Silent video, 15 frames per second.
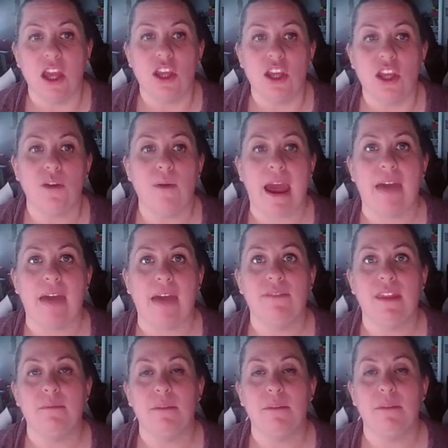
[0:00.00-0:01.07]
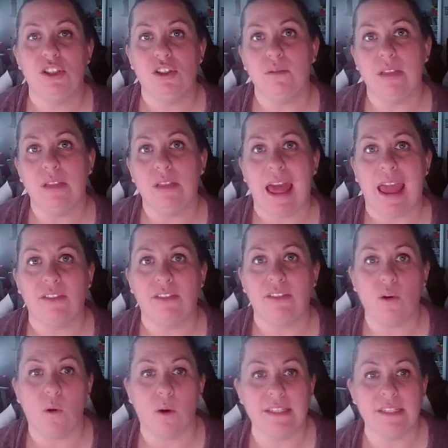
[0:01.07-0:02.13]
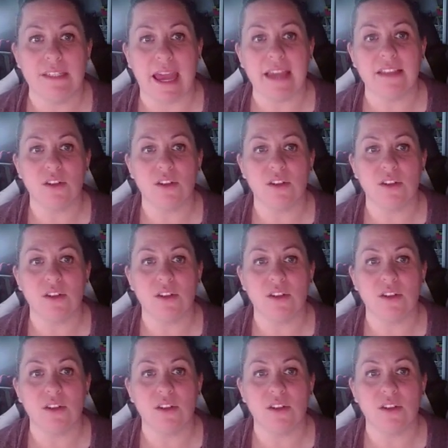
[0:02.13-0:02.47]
You have the medulla and the cortex.